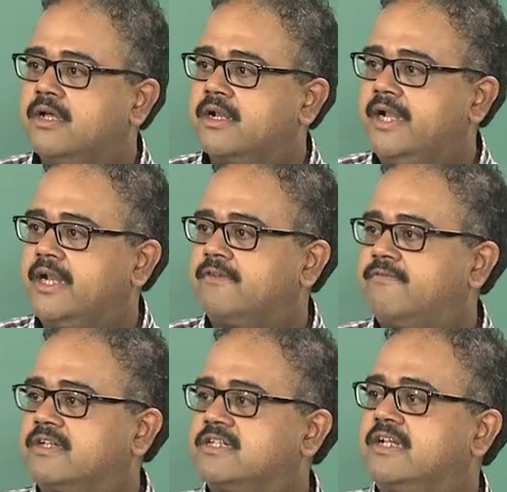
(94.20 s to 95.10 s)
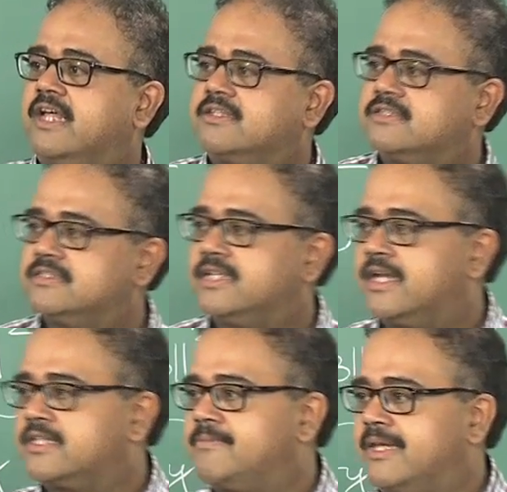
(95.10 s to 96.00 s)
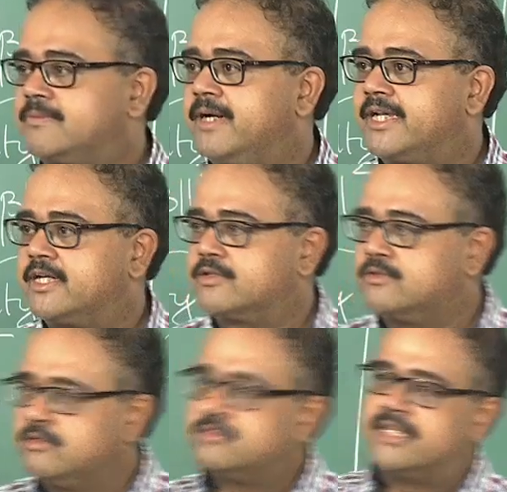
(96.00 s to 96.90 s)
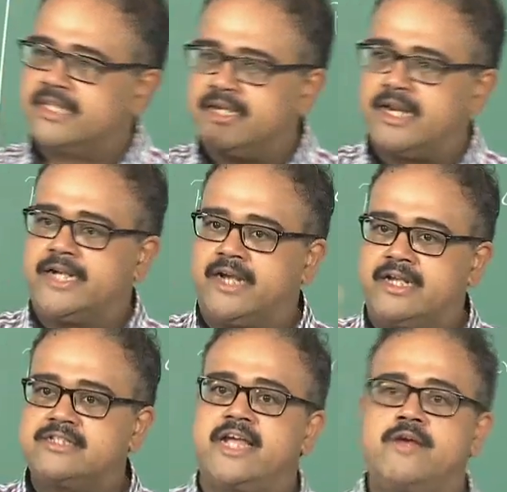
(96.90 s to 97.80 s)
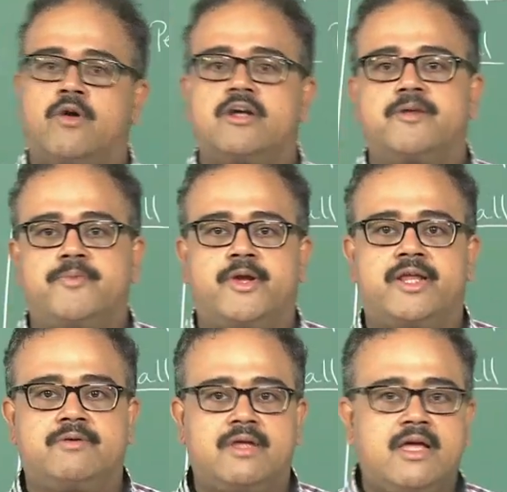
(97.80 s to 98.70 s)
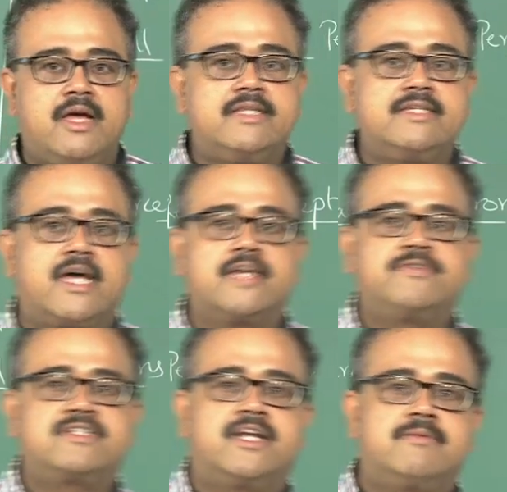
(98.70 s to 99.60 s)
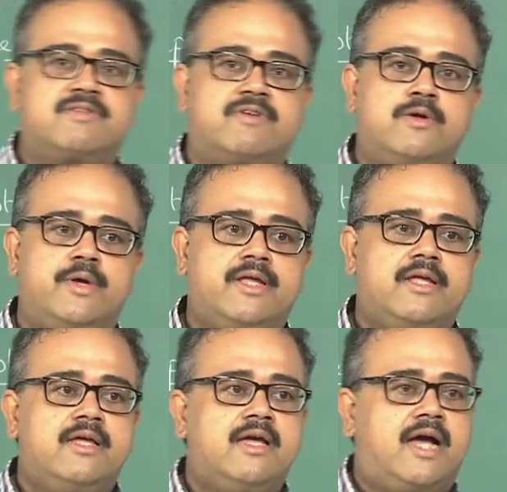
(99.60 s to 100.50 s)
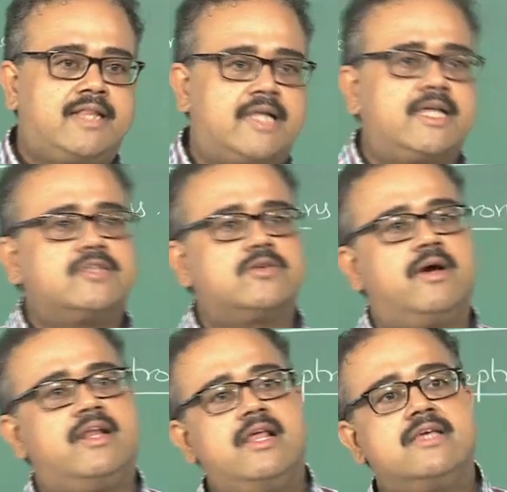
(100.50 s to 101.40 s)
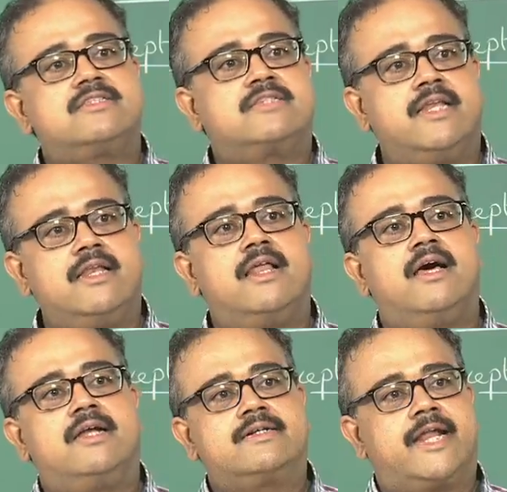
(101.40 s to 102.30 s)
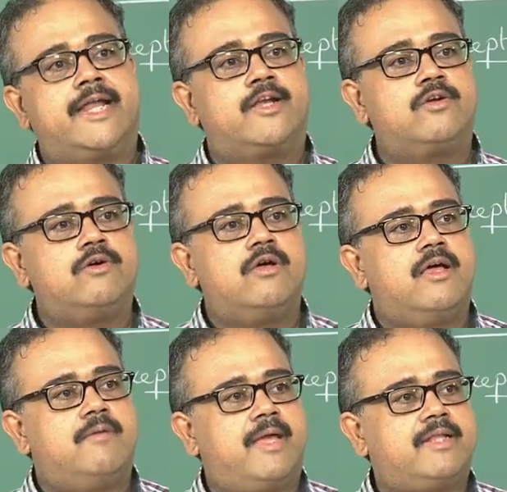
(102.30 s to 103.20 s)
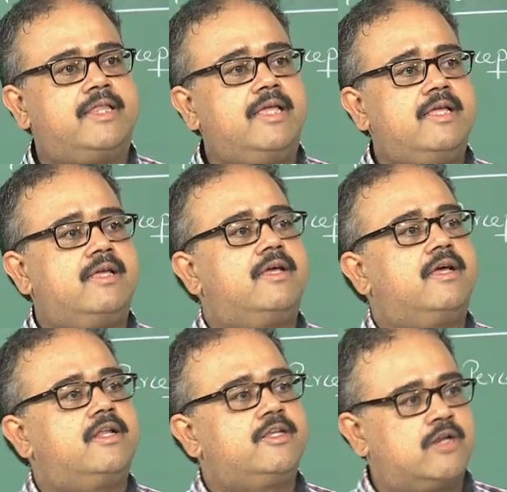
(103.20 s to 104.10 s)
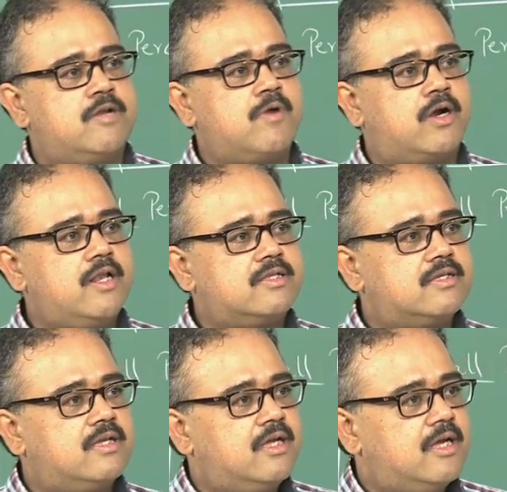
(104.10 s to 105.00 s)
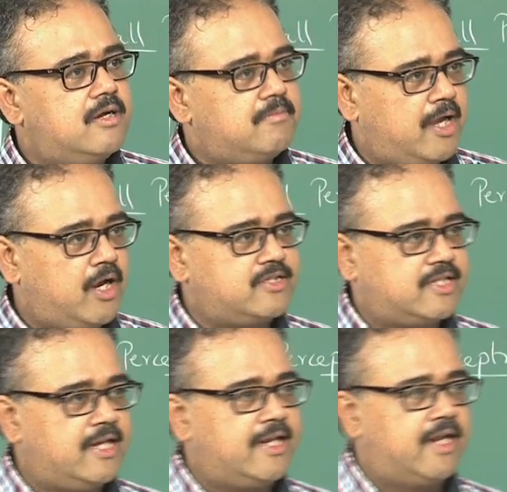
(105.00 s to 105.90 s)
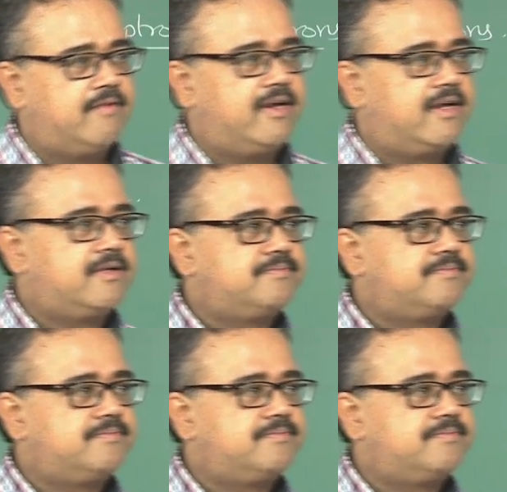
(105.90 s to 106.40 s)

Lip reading: right, and functional analysis and other mathematical tools, and then trying to understand what computing these artificial elements were doing, and others who are still trying to make the neural models biologically relevant,